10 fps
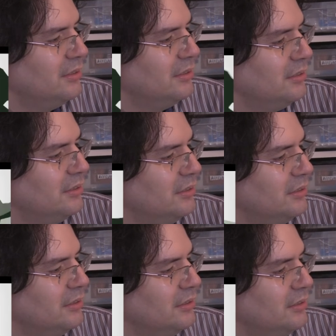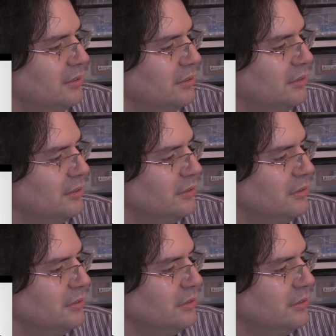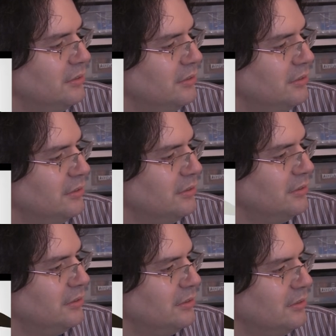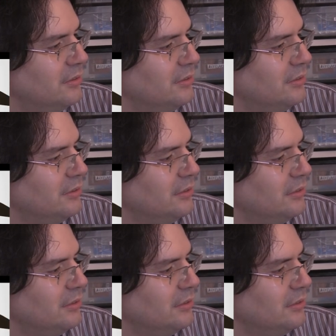(silence)